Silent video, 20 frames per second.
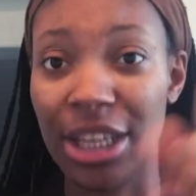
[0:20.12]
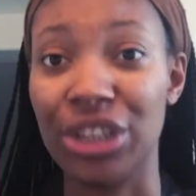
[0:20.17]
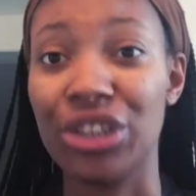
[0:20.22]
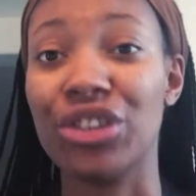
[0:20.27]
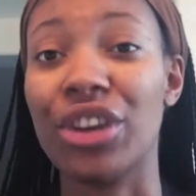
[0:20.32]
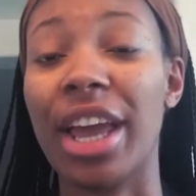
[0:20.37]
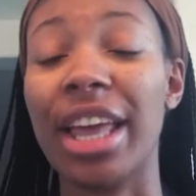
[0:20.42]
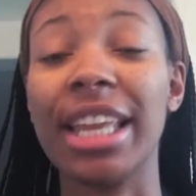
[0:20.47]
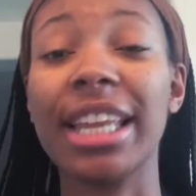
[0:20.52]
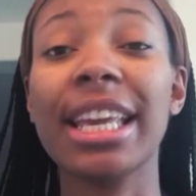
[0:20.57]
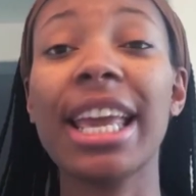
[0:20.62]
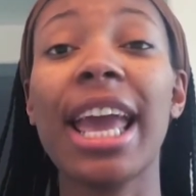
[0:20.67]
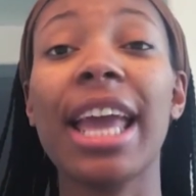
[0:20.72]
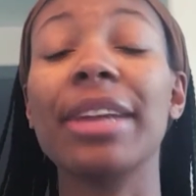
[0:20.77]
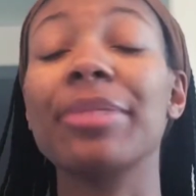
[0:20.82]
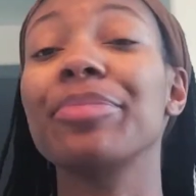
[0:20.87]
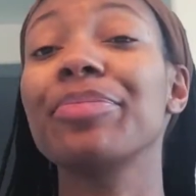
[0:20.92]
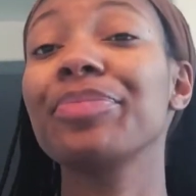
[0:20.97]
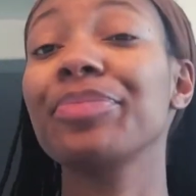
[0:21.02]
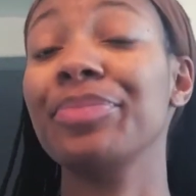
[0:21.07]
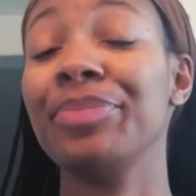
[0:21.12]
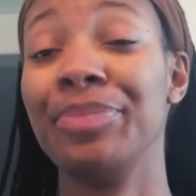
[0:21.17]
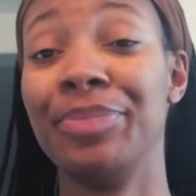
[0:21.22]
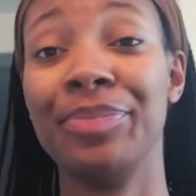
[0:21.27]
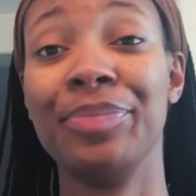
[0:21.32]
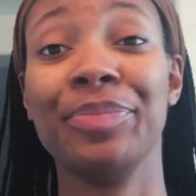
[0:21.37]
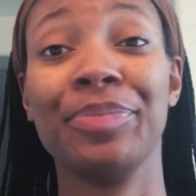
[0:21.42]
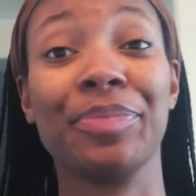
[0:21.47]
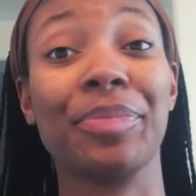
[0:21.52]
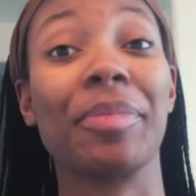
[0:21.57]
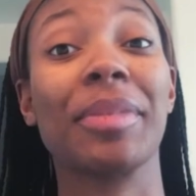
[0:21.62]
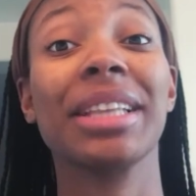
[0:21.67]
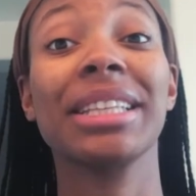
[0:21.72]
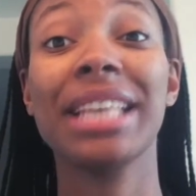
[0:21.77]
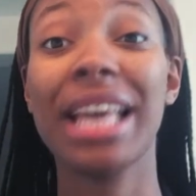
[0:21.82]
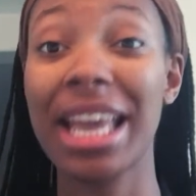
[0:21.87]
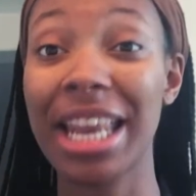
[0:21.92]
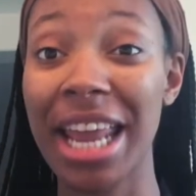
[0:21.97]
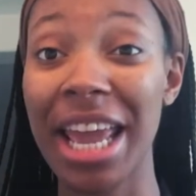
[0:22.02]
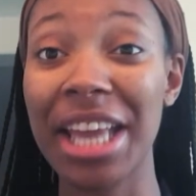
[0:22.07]
try it again.
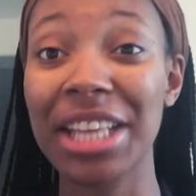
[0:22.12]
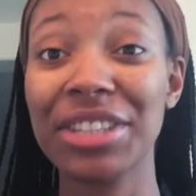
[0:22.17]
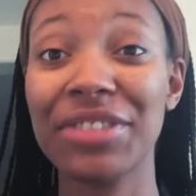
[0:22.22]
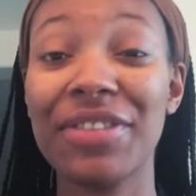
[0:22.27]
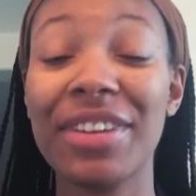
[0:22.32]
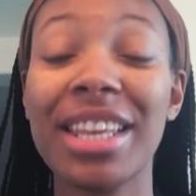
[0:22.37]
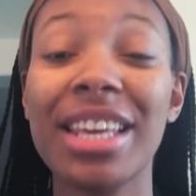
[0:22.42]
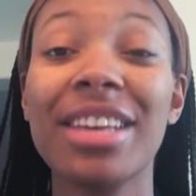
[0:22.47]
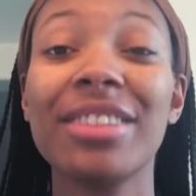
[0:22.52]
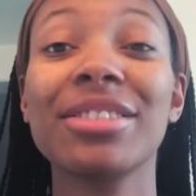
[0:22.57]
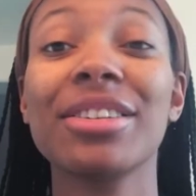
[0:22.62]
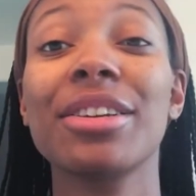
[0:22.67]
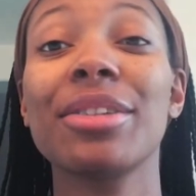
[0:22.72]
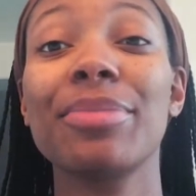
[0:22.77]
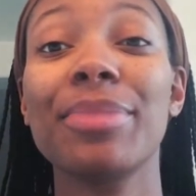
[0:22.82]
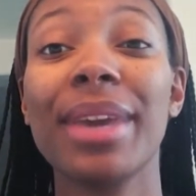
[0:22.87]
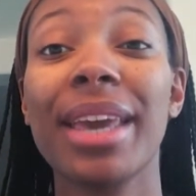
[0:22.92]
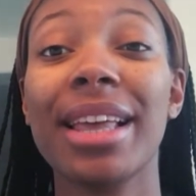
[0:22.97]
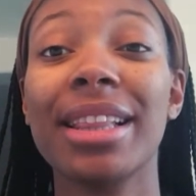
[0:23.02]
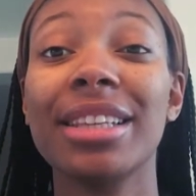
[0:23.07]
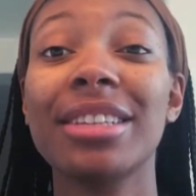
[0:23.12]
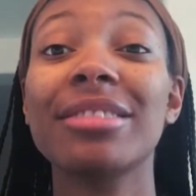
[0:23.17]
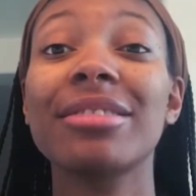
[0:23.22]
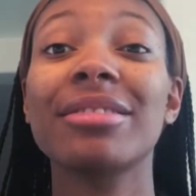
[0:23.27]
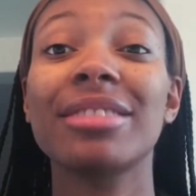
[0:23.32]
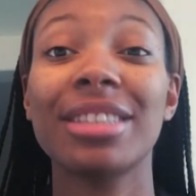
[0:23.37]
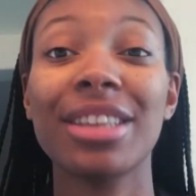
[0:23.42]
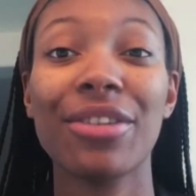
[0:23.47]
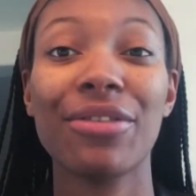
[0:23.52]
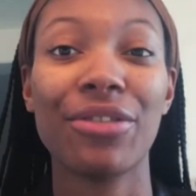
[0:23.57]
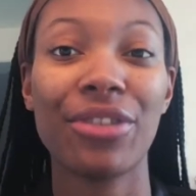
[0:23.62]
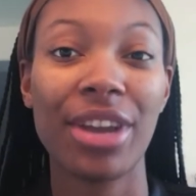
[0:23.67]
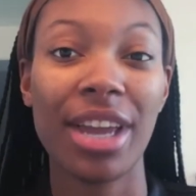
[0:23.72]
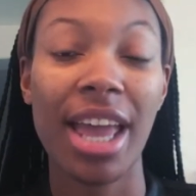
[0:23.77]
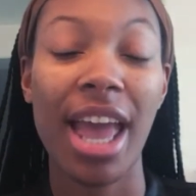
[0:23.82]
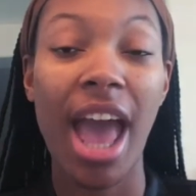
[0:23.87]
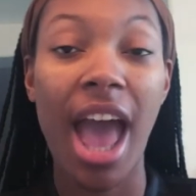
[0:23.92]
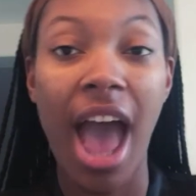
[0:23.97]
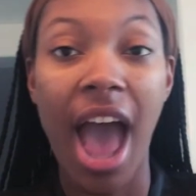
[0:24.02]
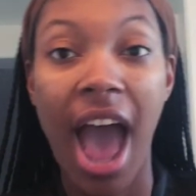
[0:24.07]
Today's video is going to be a little different.
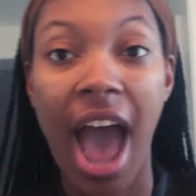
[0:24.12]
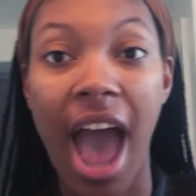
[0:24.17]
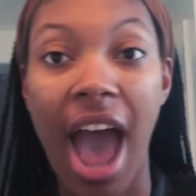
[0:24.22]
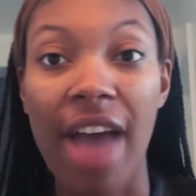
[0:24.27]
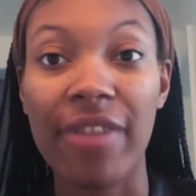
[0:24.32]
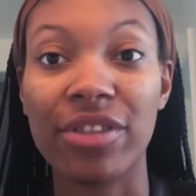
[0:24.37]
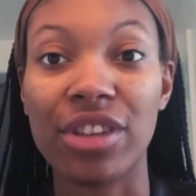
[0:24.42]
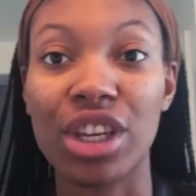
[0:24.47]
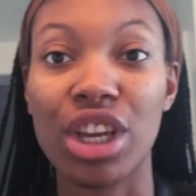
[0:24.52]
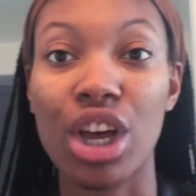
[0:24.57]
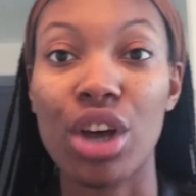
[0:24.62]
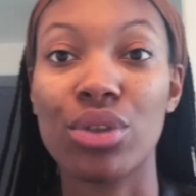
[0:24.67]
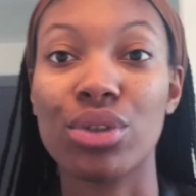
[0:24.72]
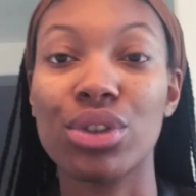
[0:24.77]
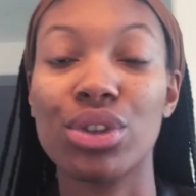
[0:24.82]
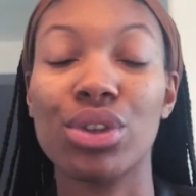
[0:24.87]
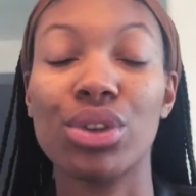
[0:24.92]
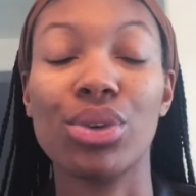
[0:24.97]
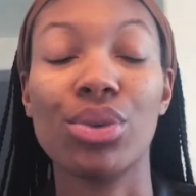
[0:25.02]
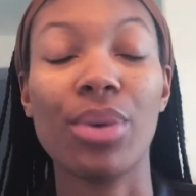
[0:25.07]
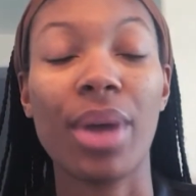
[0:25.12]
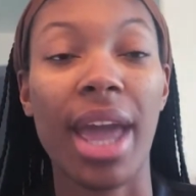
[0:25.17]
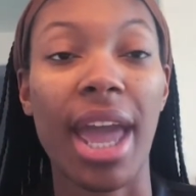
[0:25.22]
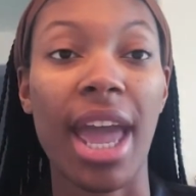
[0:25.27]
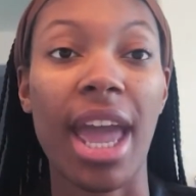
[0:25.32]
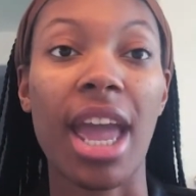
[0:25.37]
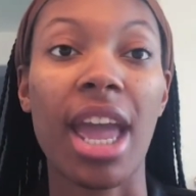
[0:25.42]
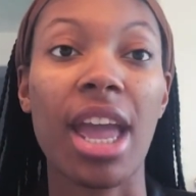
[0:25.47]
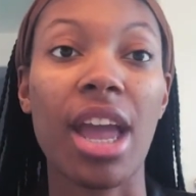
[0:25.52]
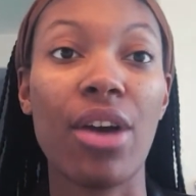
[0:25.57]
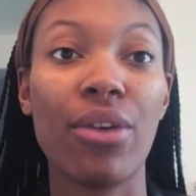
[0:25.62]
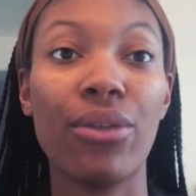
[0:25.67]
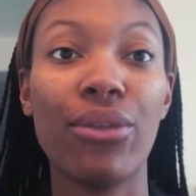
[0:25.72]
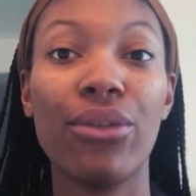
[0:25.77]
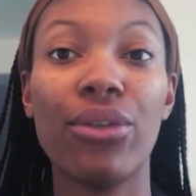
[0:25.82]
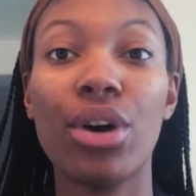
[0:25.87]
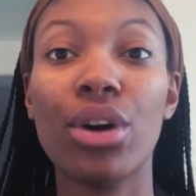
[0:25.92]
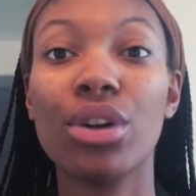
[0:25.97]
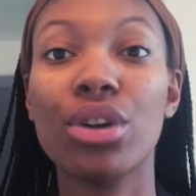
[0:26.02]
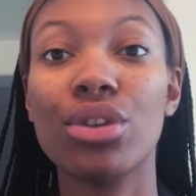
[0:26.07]
I have to go to a
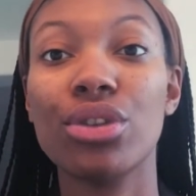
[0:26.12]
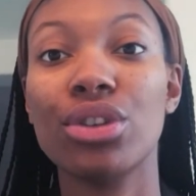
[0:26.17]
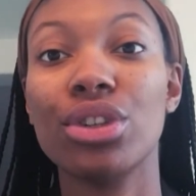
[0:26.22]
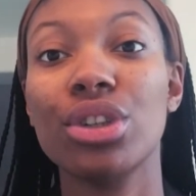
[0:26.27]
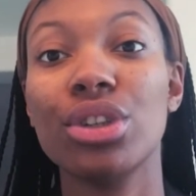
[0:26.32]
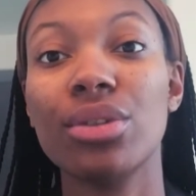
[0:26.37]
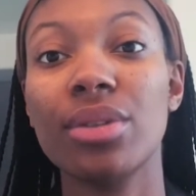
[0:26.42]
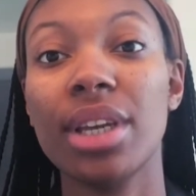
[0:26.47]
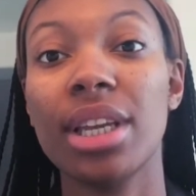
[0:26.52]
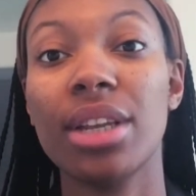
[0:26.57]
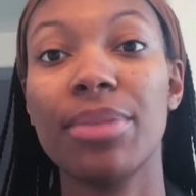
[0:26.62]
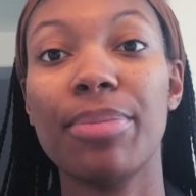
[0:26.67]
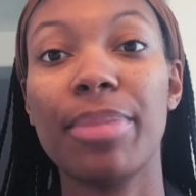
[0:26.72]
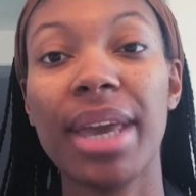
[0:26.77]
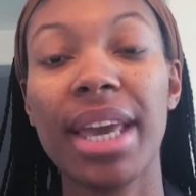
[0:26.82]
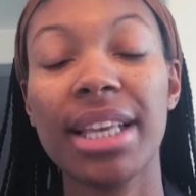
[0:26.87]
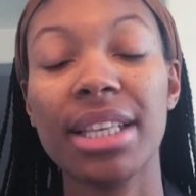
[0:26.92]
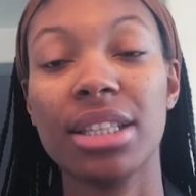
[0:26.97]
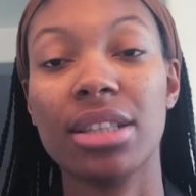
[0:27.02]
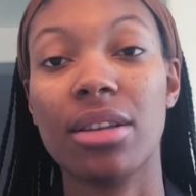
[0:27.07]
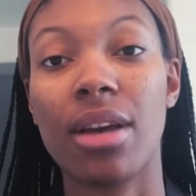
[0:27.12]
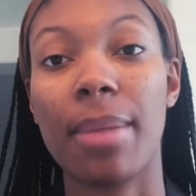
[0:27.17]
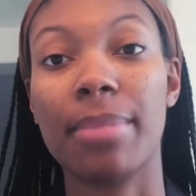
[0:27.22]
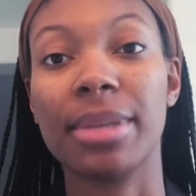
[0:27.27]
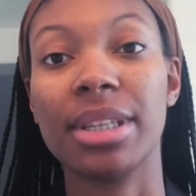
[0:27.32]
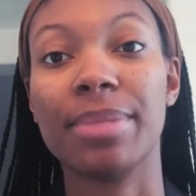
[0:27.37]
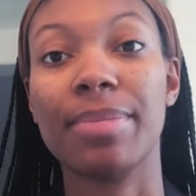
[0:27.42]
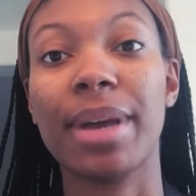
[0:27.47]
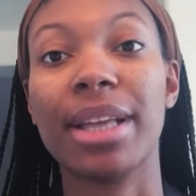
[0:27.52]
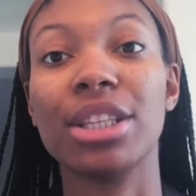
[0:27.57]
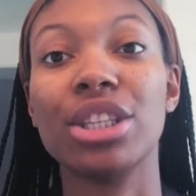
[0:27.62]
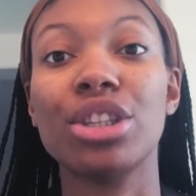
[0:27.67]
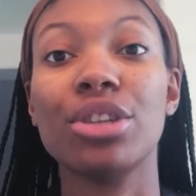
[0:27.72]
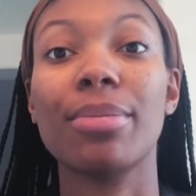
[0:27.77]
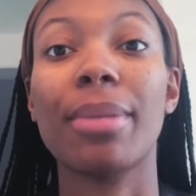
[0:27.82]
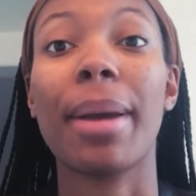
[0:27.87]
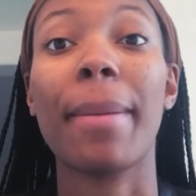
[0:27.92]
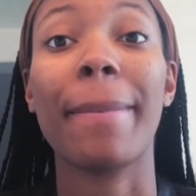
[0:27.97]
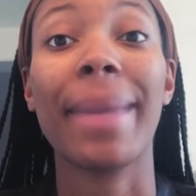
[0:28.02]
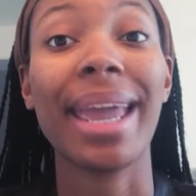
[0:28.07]
photo shoot in a bit, so I'm just about to do
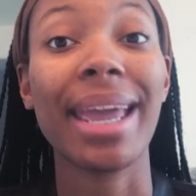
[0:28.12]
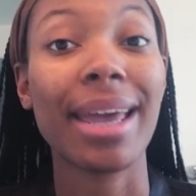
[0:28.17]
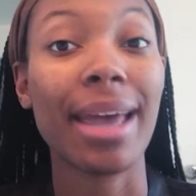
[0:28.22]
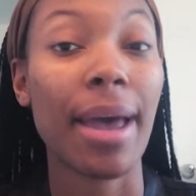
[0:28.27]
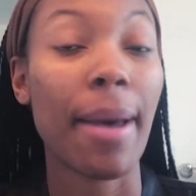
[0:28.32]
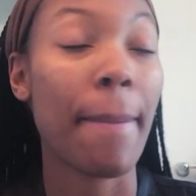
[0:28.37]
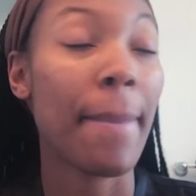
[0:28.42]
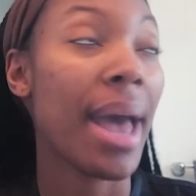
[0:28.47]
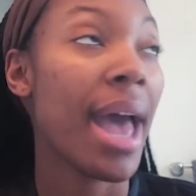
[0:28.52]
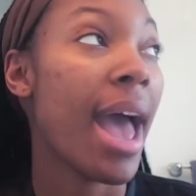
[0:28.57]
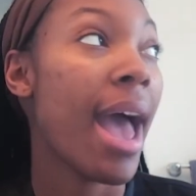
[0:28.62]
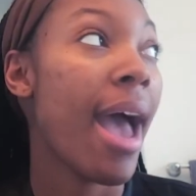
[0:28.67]
my makeup.